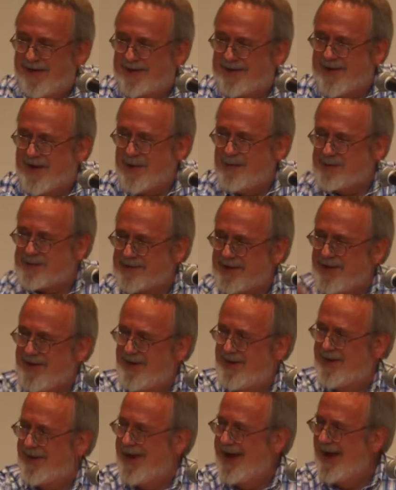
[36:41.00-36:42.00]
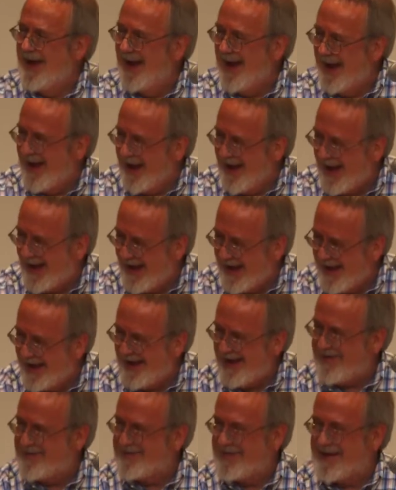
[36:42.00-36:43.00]
Tombstone.
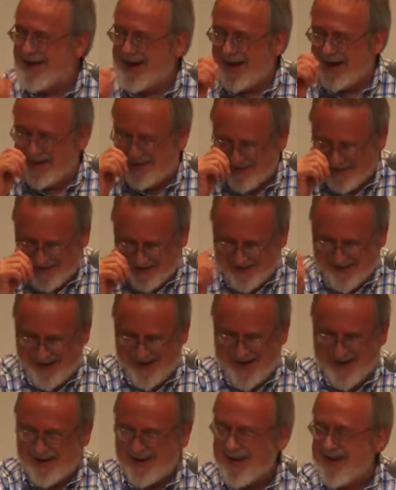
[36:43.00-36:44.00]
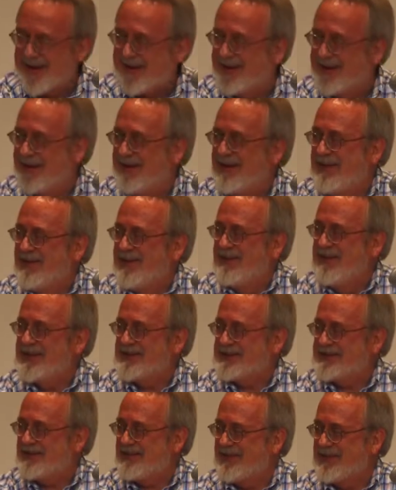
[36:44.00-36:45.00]
All right, I like it.
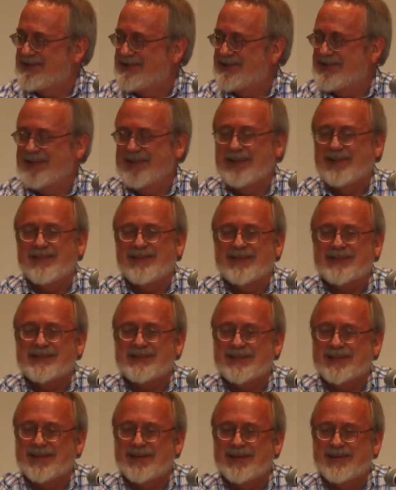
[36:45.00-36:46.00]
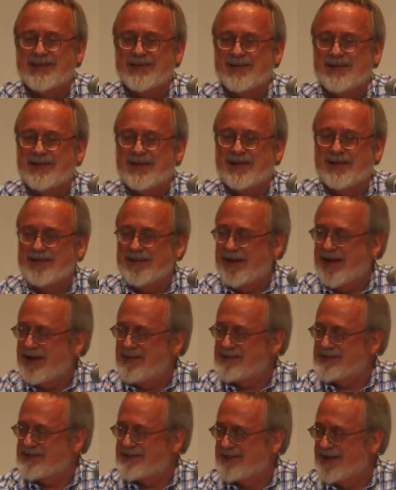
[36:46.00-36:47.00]
What's the
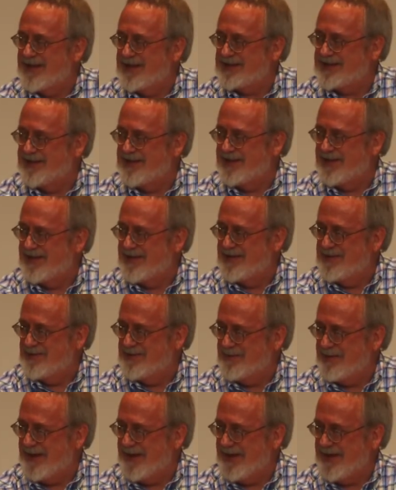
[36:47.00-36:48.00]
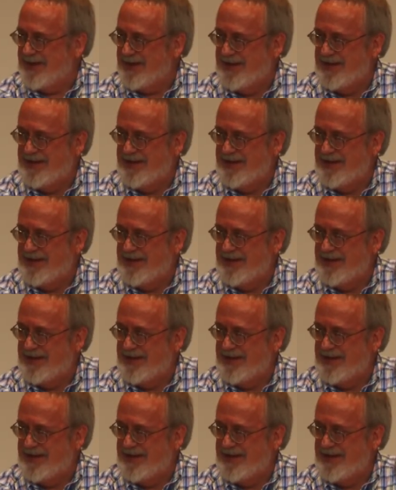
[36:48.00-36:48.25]
life's lesson you learned from that?